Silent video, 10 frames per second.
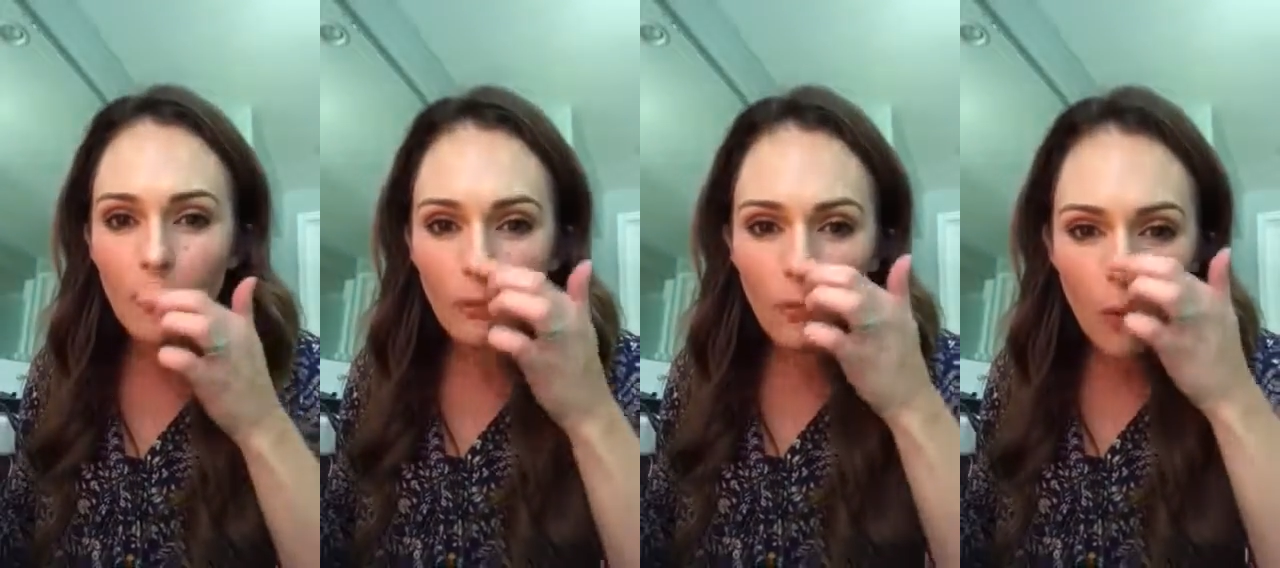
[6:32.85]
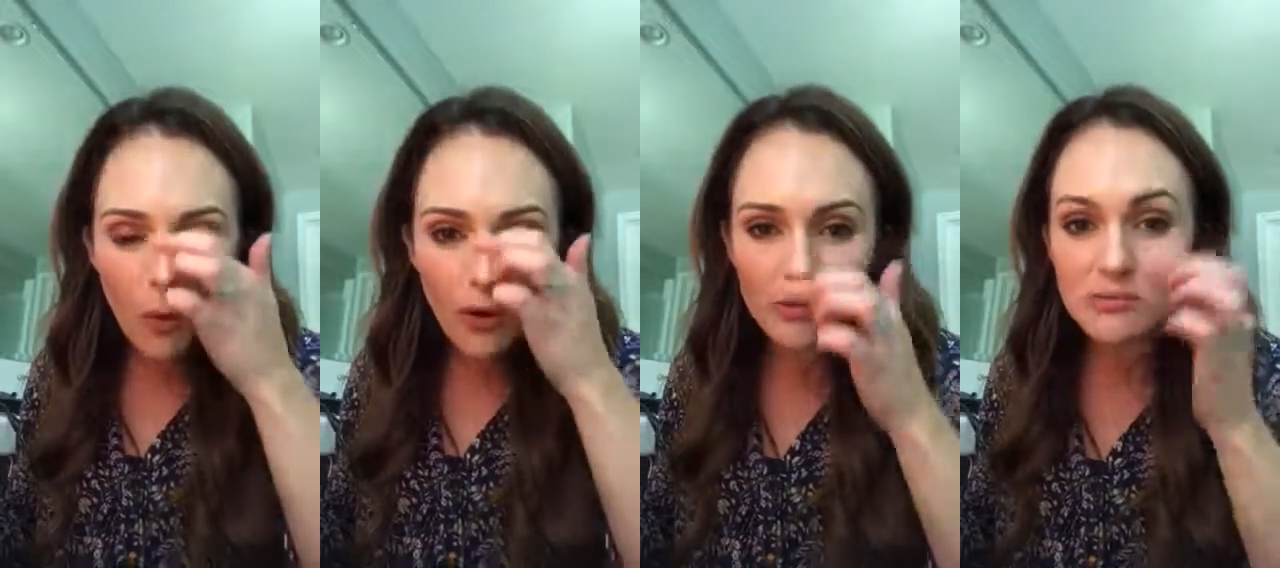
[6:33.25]

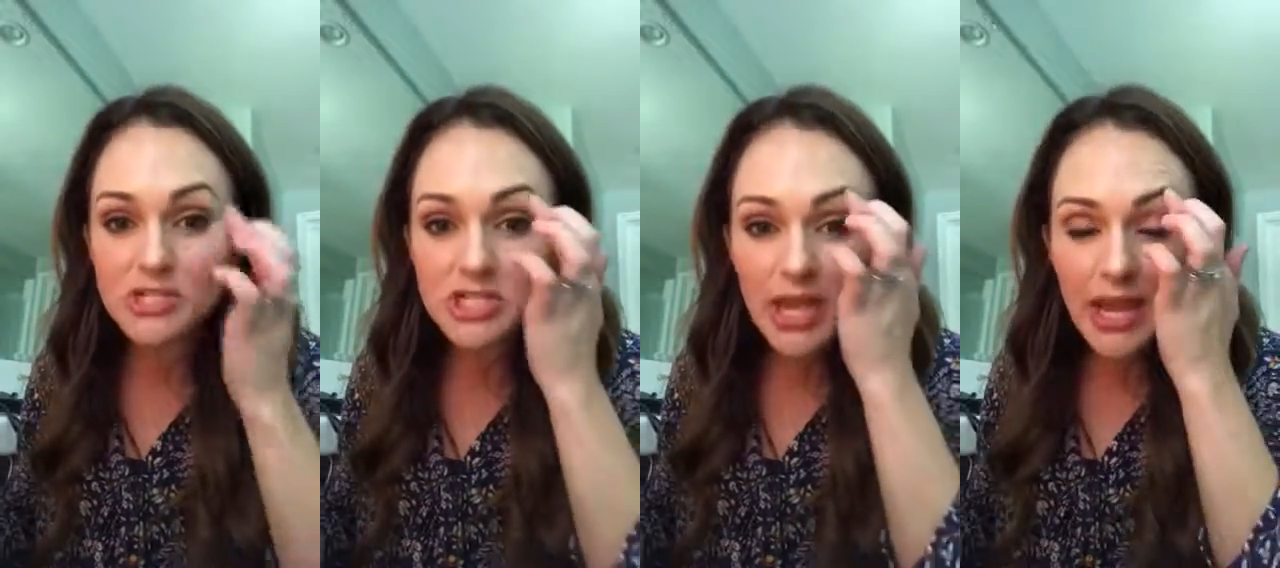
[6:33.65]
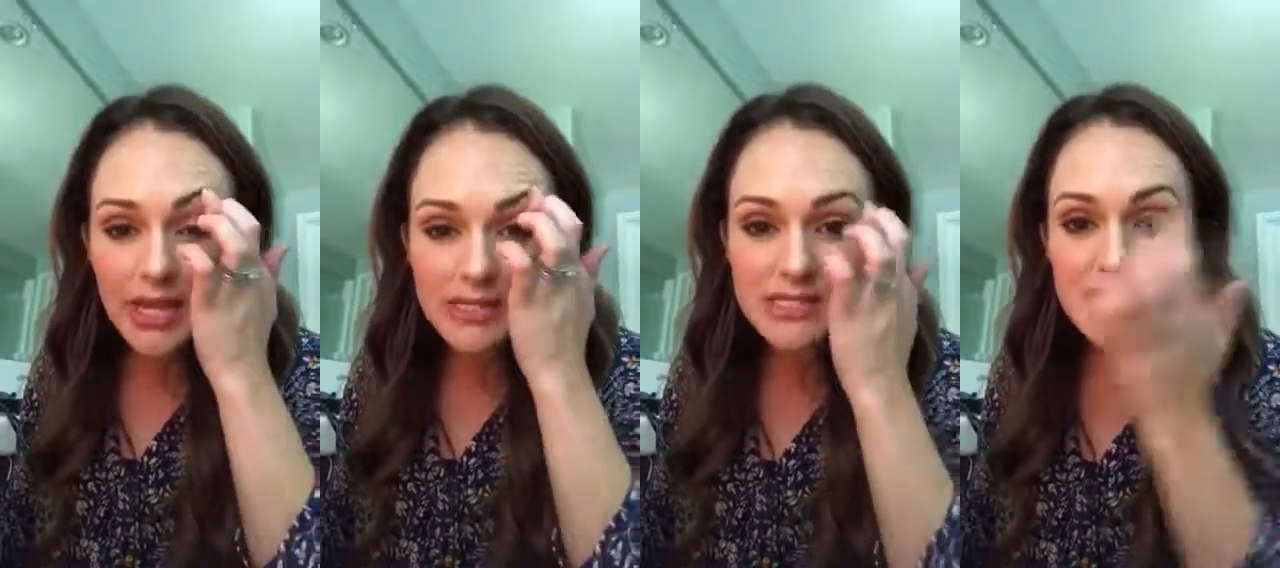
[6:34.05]
warm
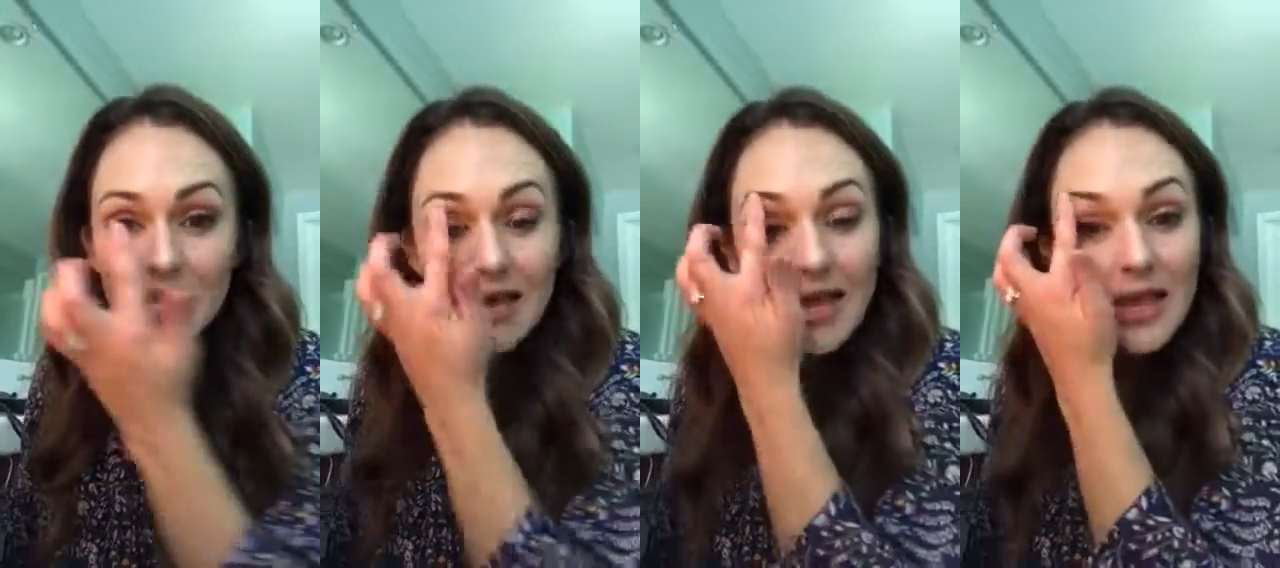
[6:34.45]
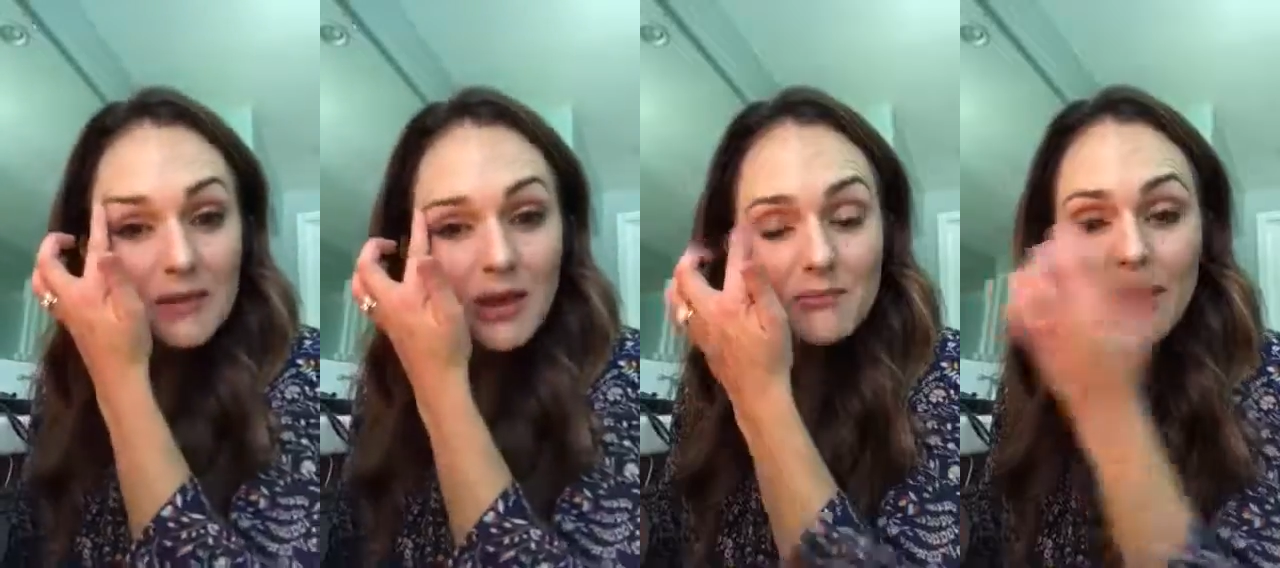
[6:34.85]
shades
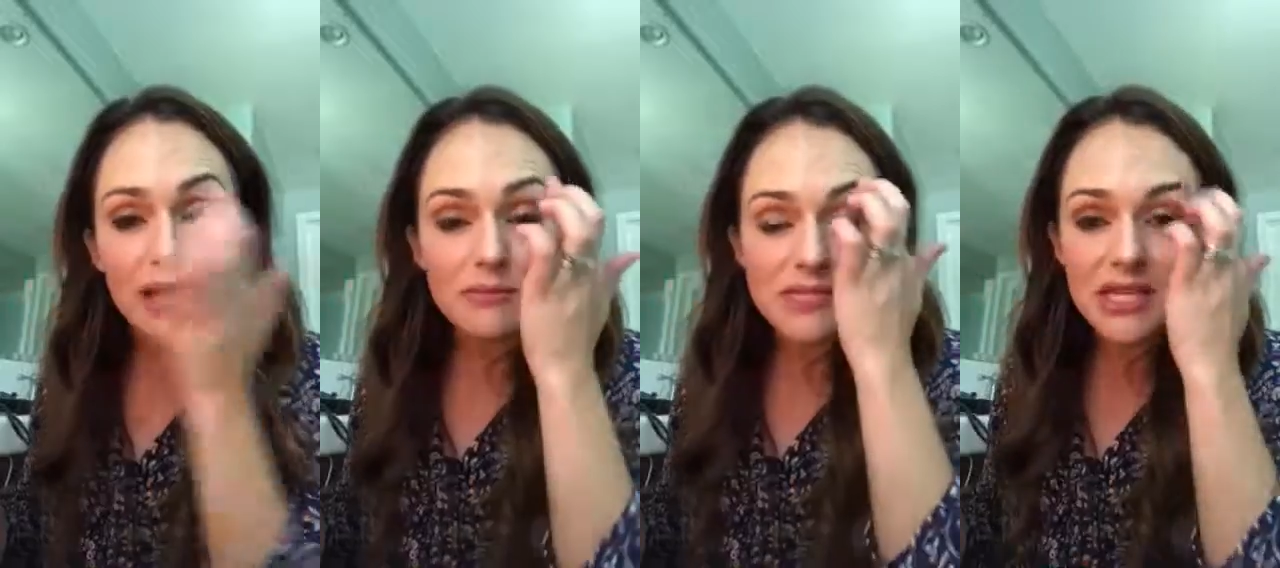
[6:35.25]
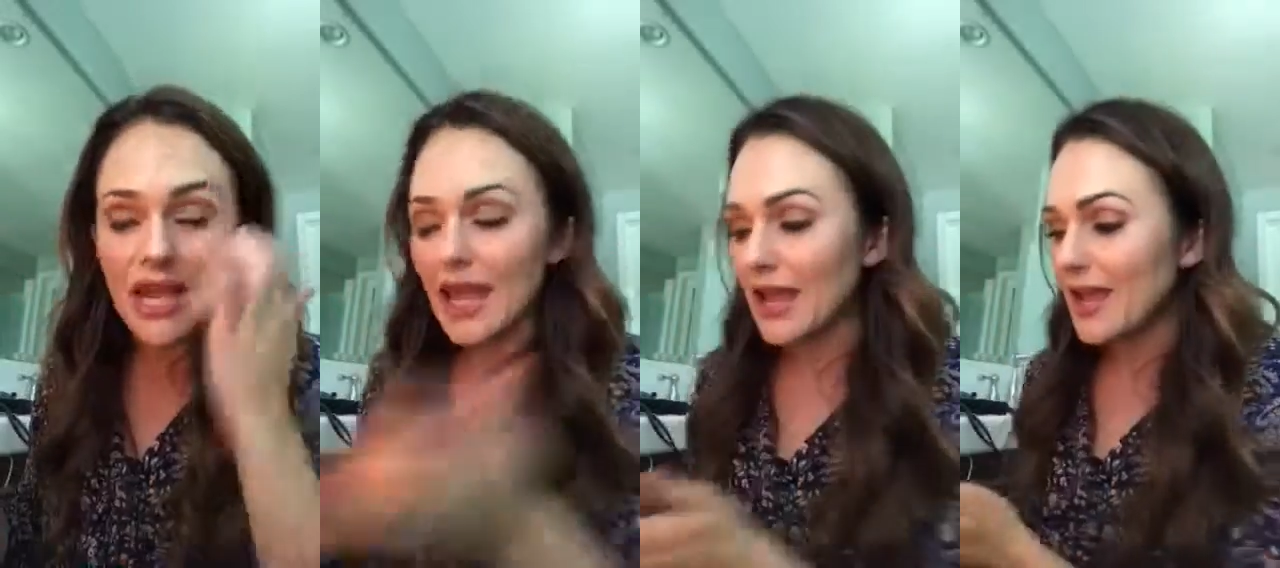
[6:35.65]
in my makeup
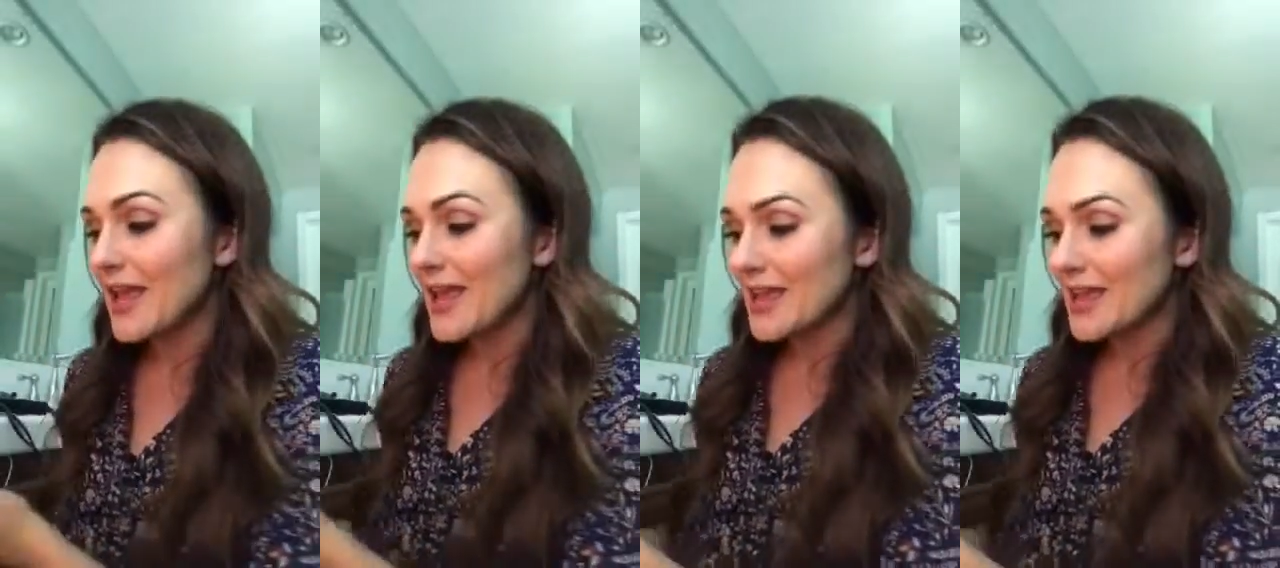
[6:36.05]
today.